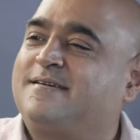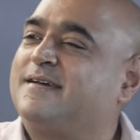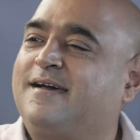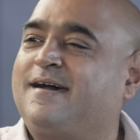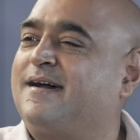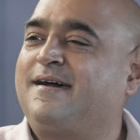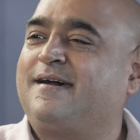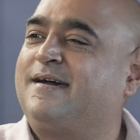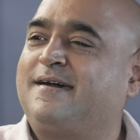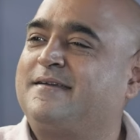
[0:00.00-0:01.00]

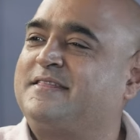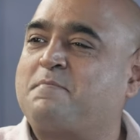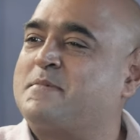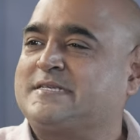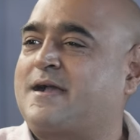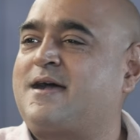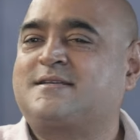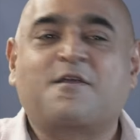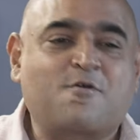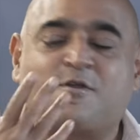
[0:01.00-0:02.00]
them as a cast.
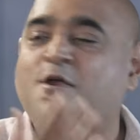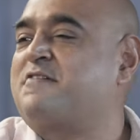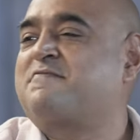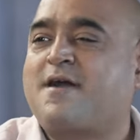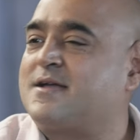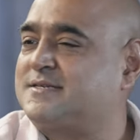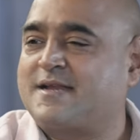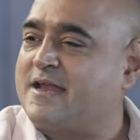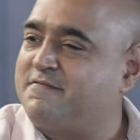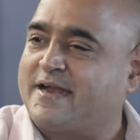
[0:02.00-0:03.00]
I could not have casted
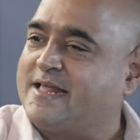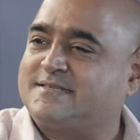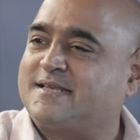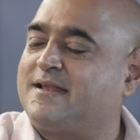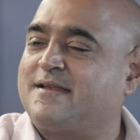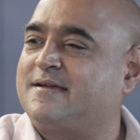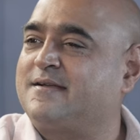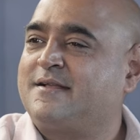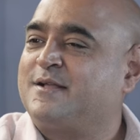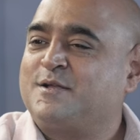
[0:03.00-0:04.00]
anyone else. And
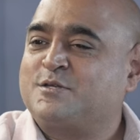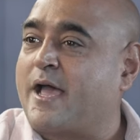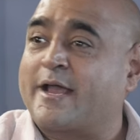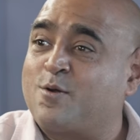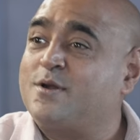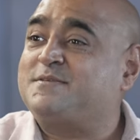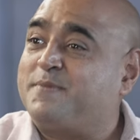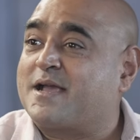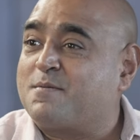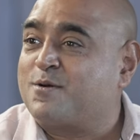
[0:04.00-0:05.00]
so I can only
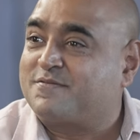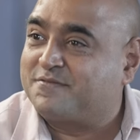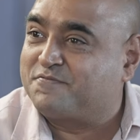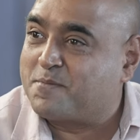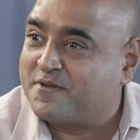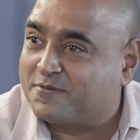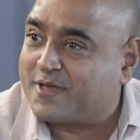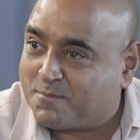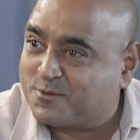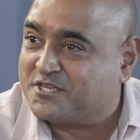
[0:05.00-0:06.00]
speak
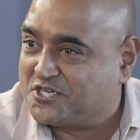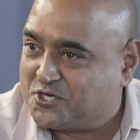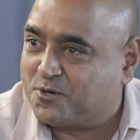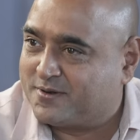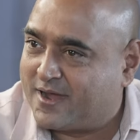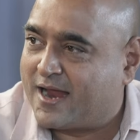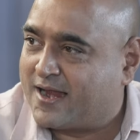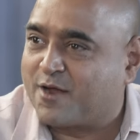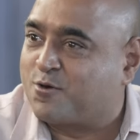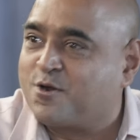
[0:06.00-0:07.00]
about this show. Okay. And
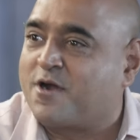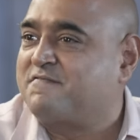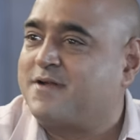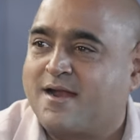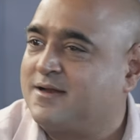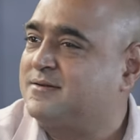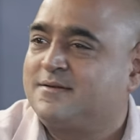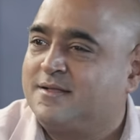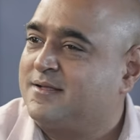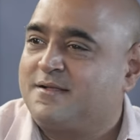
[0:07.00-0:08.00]
I could not have done it
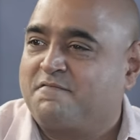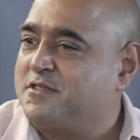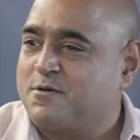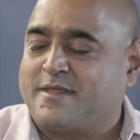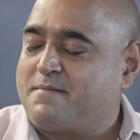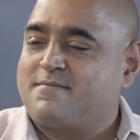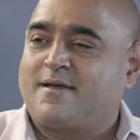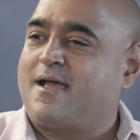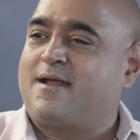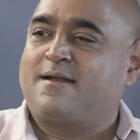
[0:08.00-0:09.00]
without them.
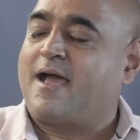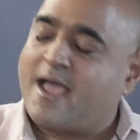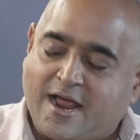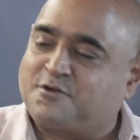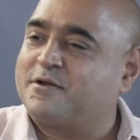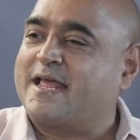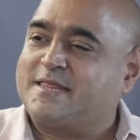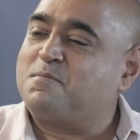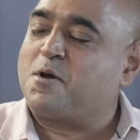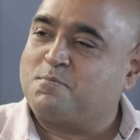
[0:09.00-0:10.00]
And I had to get
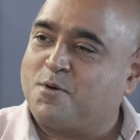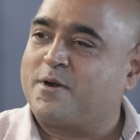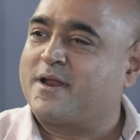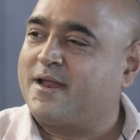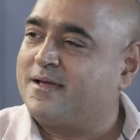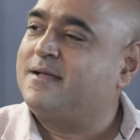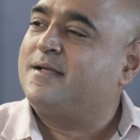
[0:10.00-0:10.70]
them on board. And